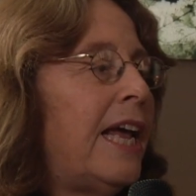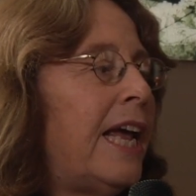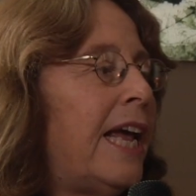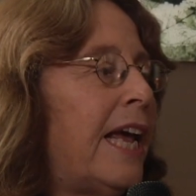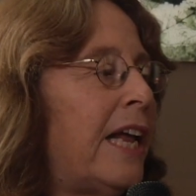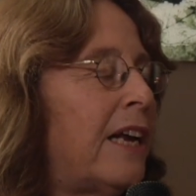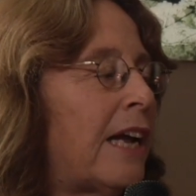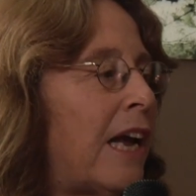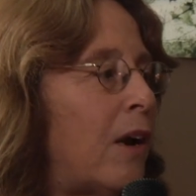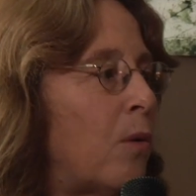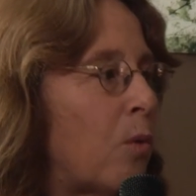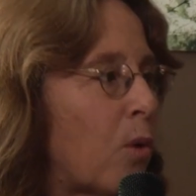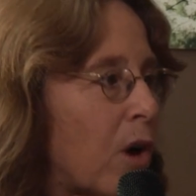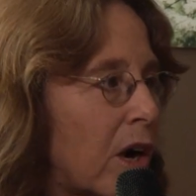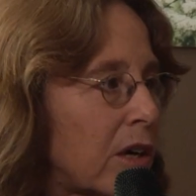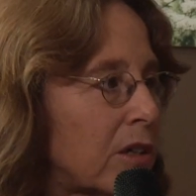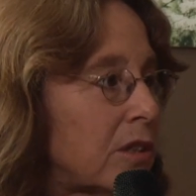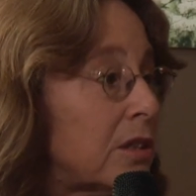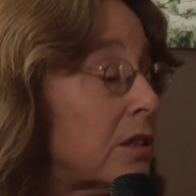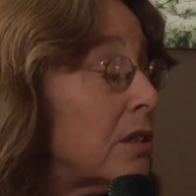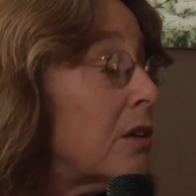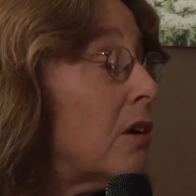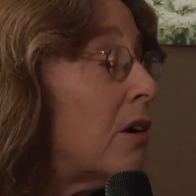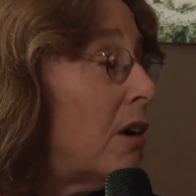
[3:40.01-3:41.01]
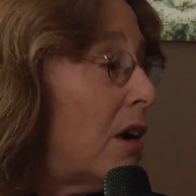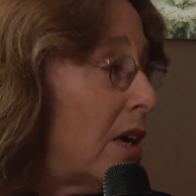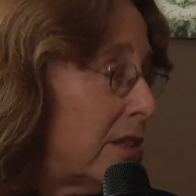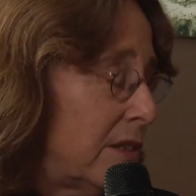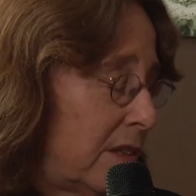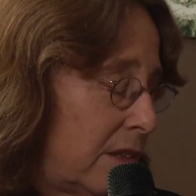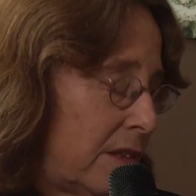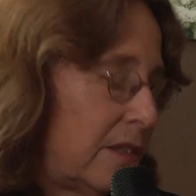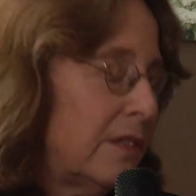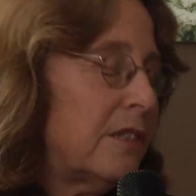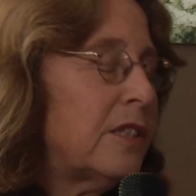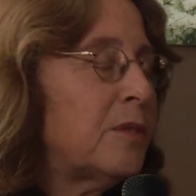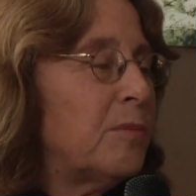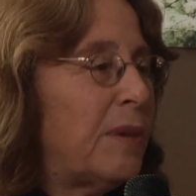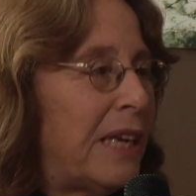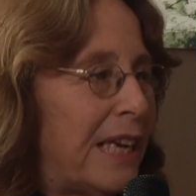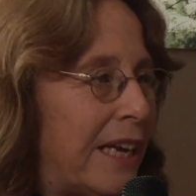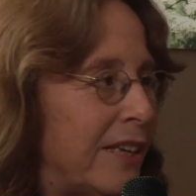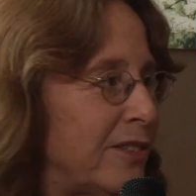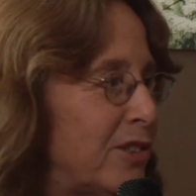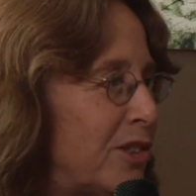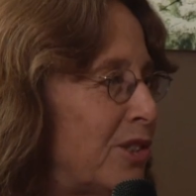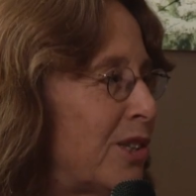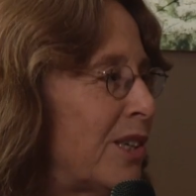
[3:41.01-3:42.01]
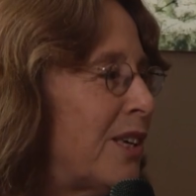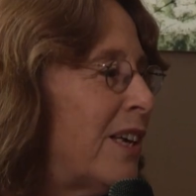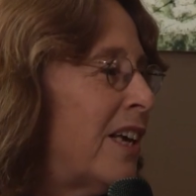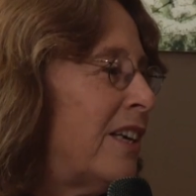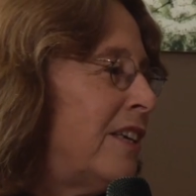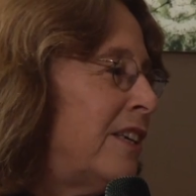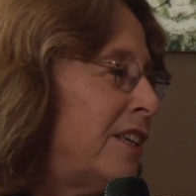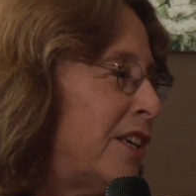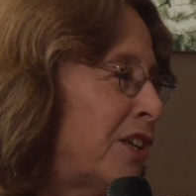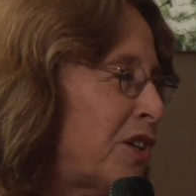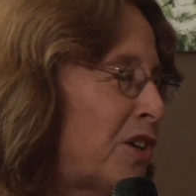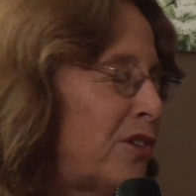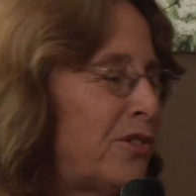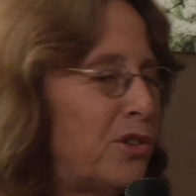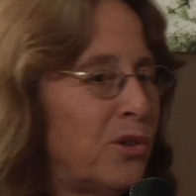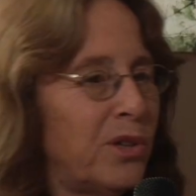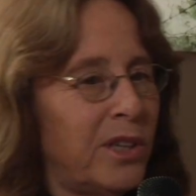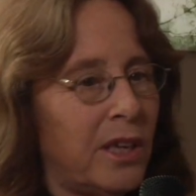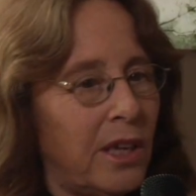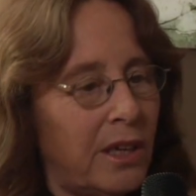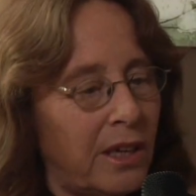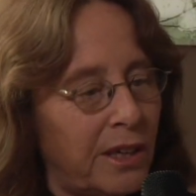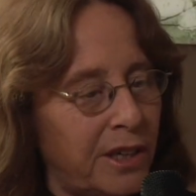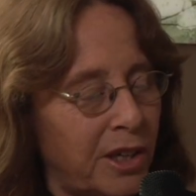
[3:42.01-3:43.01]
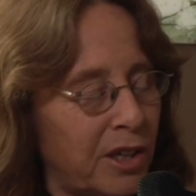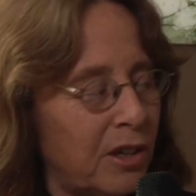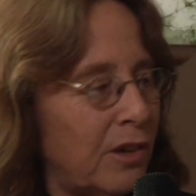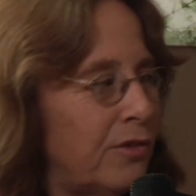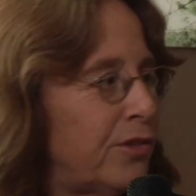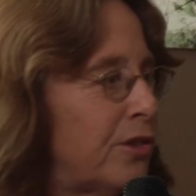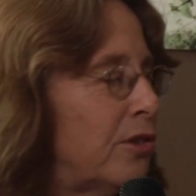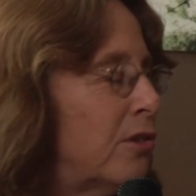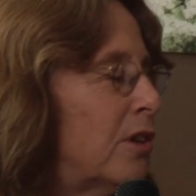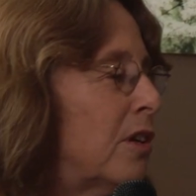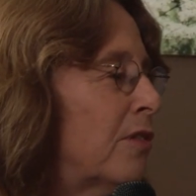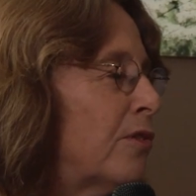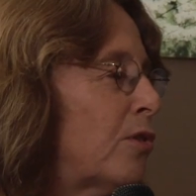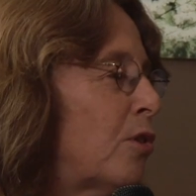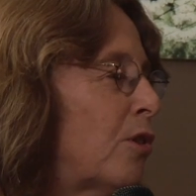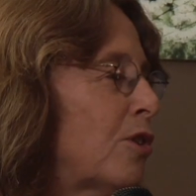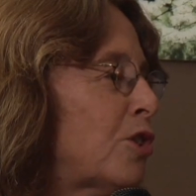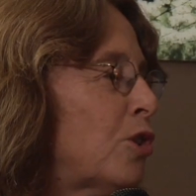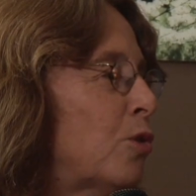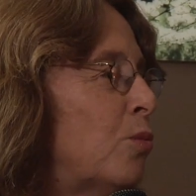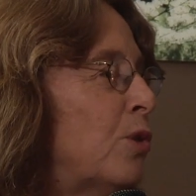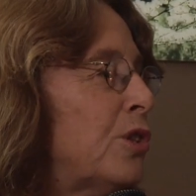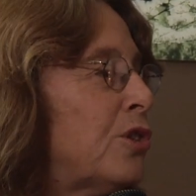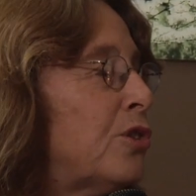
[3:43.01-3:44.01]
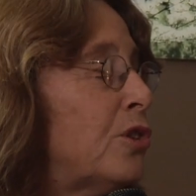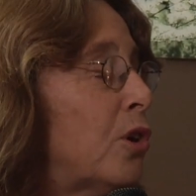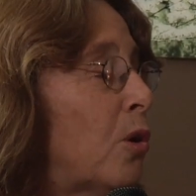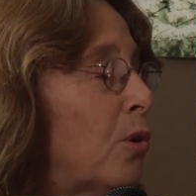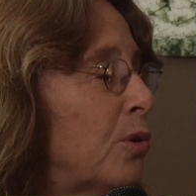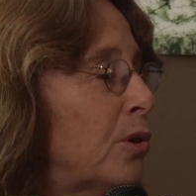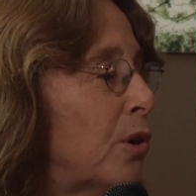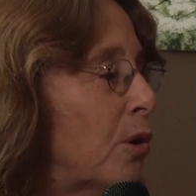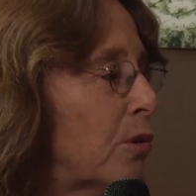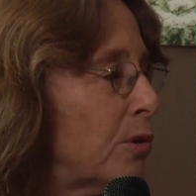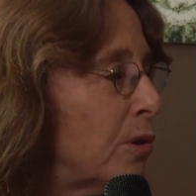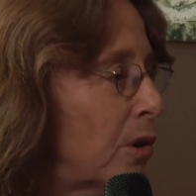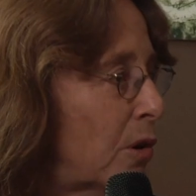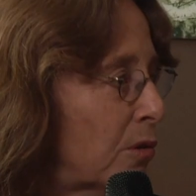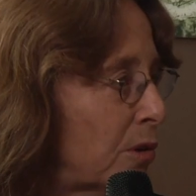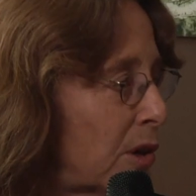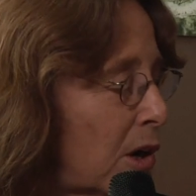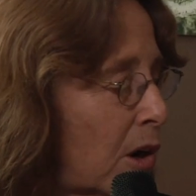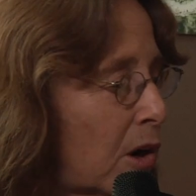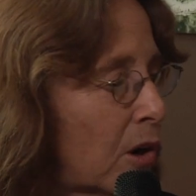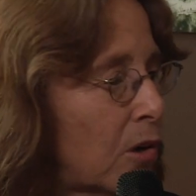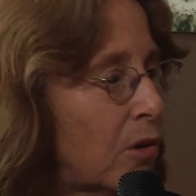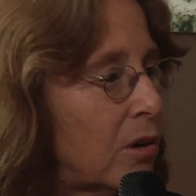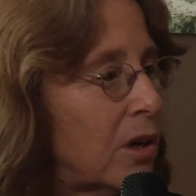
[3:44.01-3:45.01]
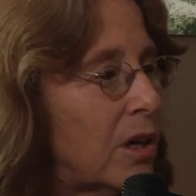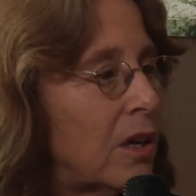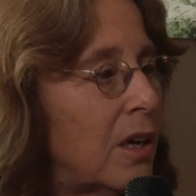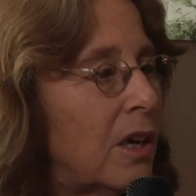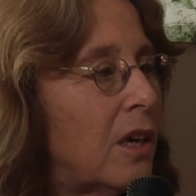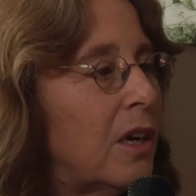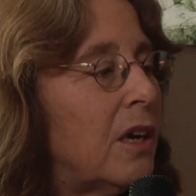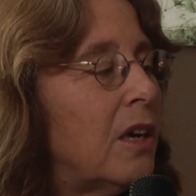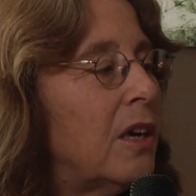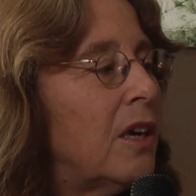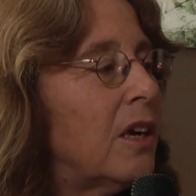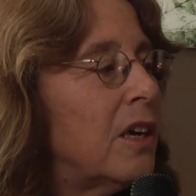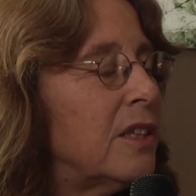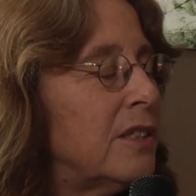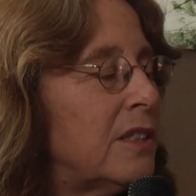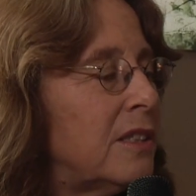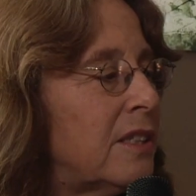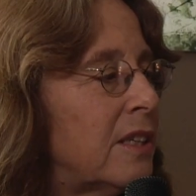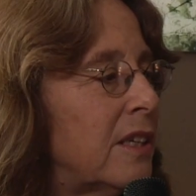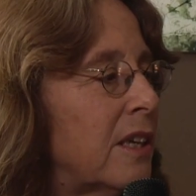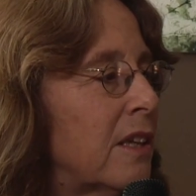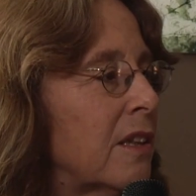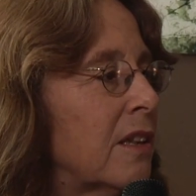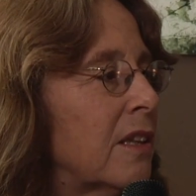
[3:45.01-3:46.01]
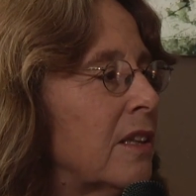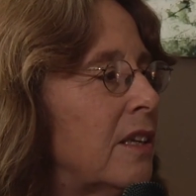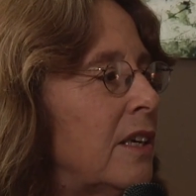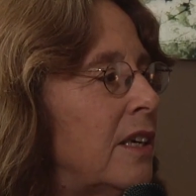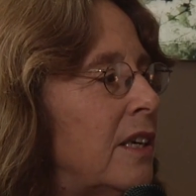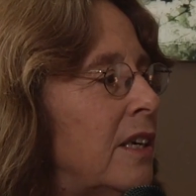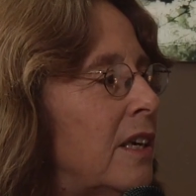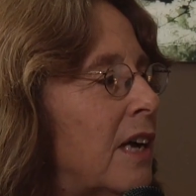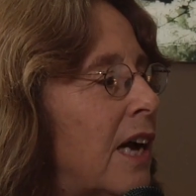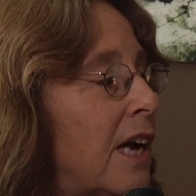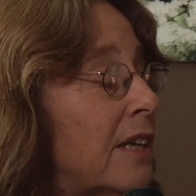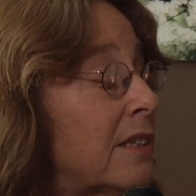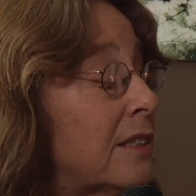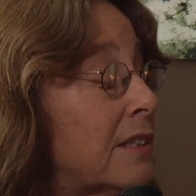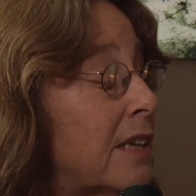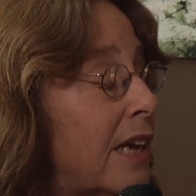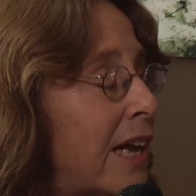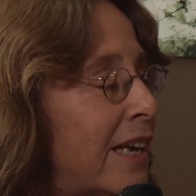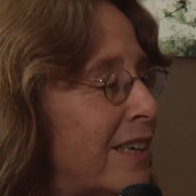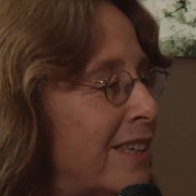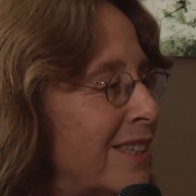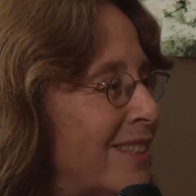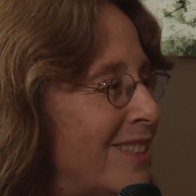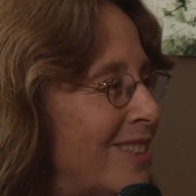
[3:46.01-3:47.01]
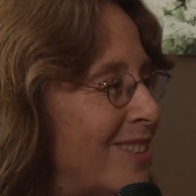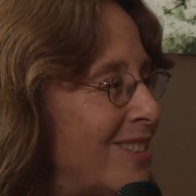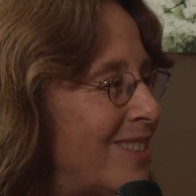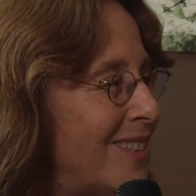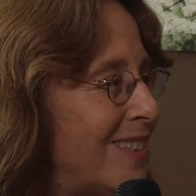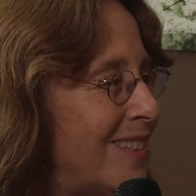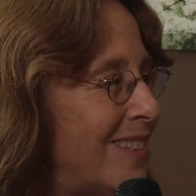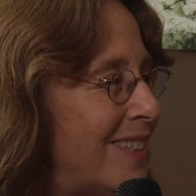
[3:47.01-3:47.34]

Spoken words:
And I worked on this man to get an interview, and of course it was no, until he got indicted.